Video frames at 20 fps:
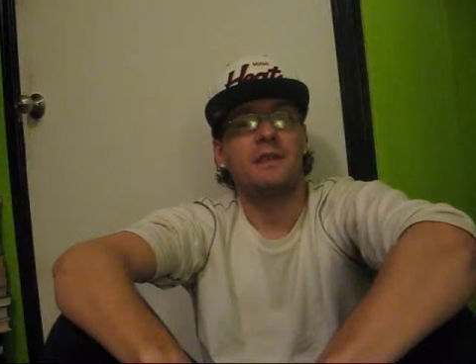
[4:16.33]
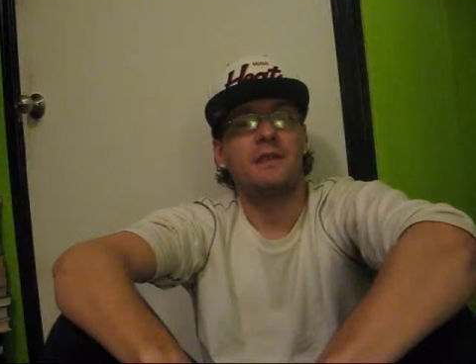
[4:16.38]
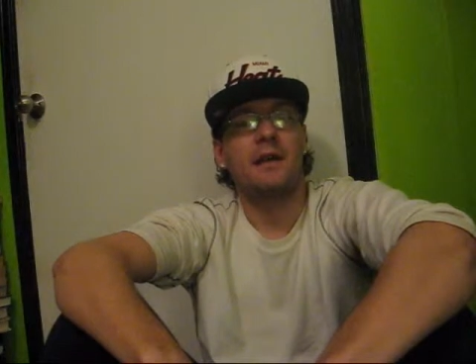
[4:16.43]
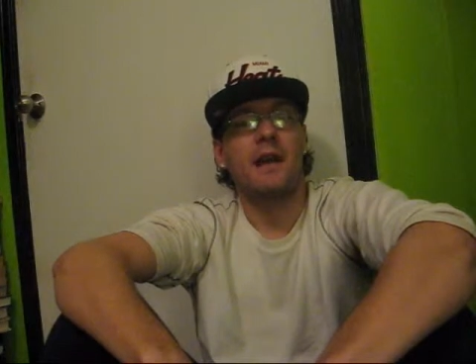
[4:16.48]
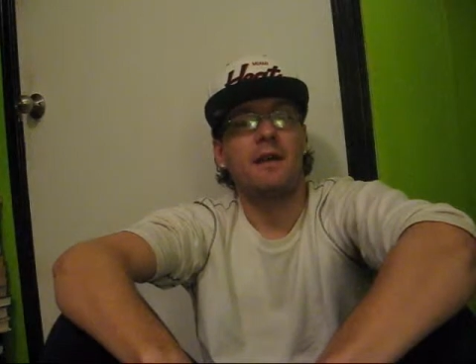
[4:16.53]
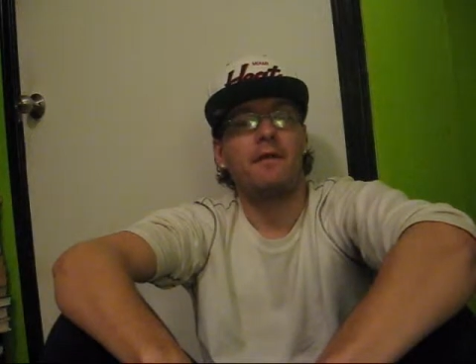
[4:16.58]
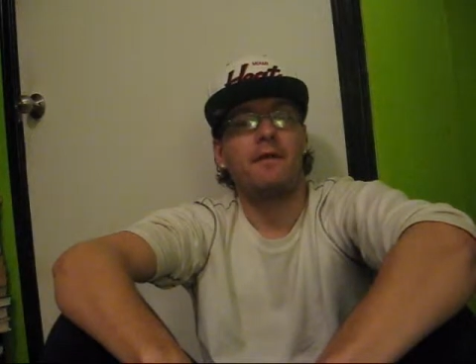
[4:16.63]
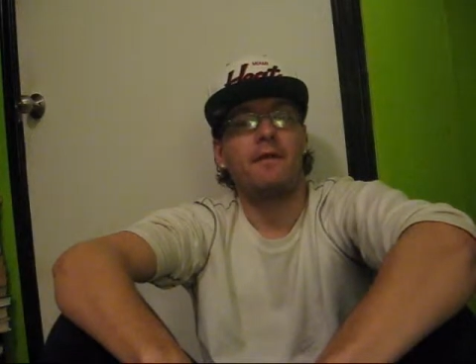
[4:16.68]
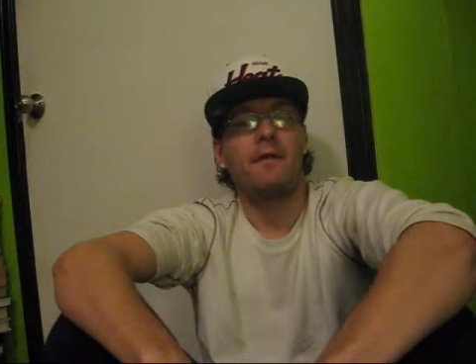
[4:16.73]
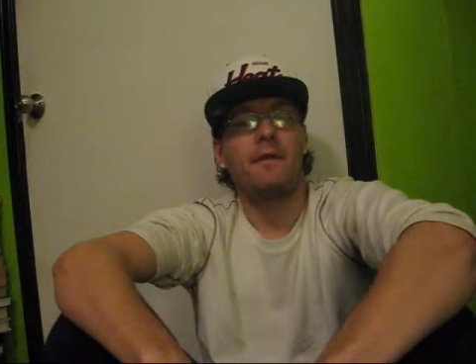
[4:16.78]

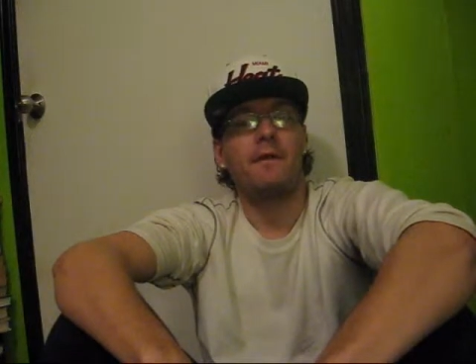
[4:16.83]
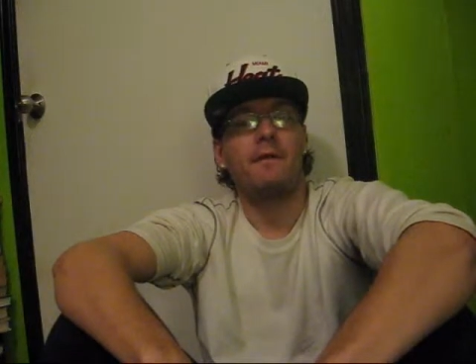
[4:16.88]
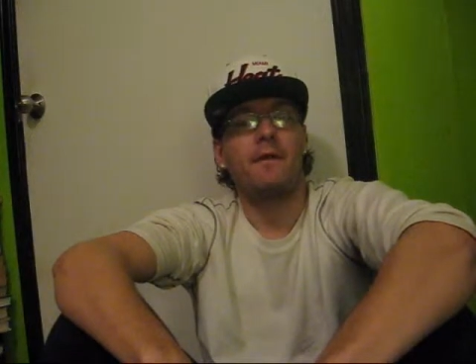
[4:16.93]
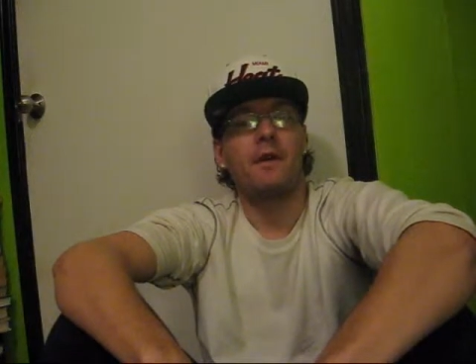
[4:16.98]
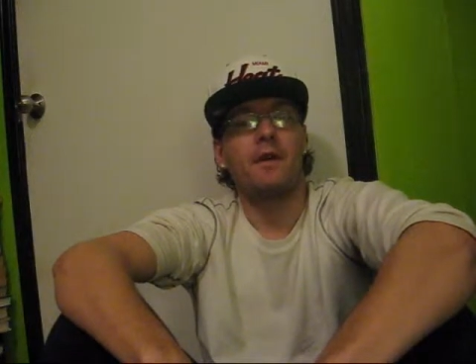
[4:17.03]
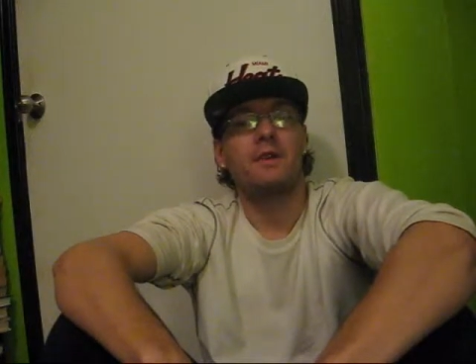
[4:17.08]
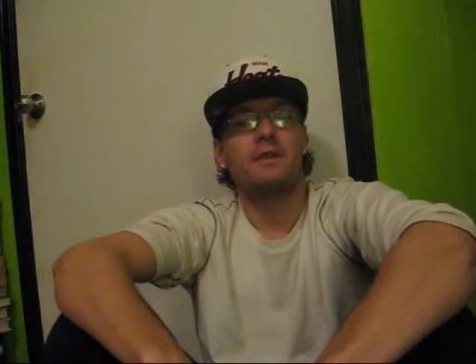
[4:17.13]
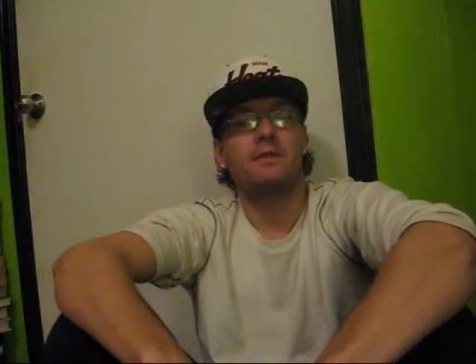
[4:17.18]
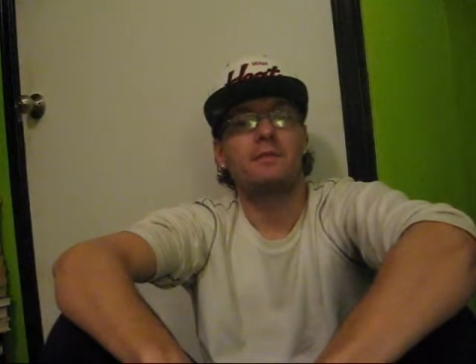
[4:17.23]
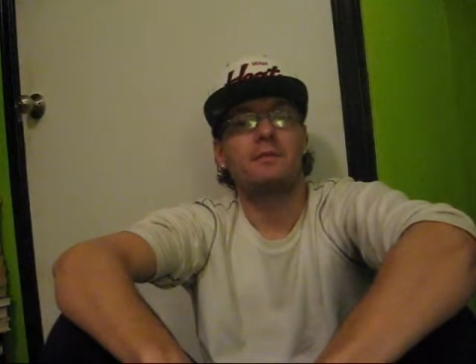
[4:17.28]
down for your
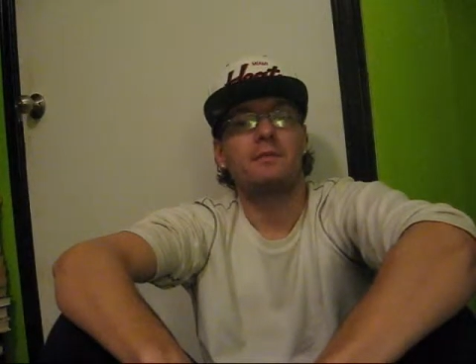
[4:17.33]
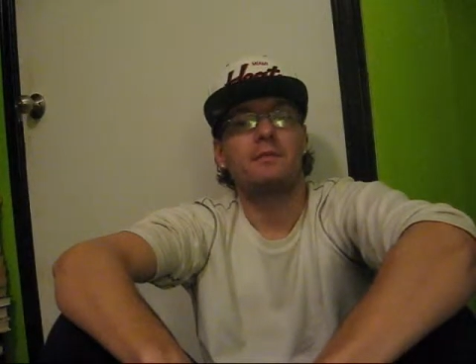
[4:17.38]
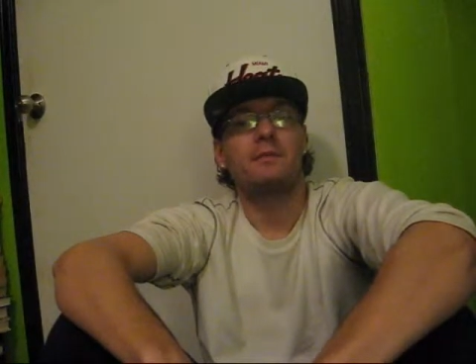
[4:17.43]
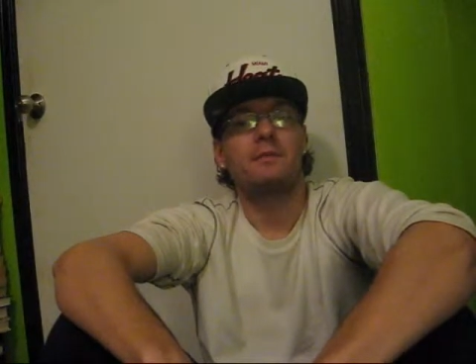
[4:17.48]
first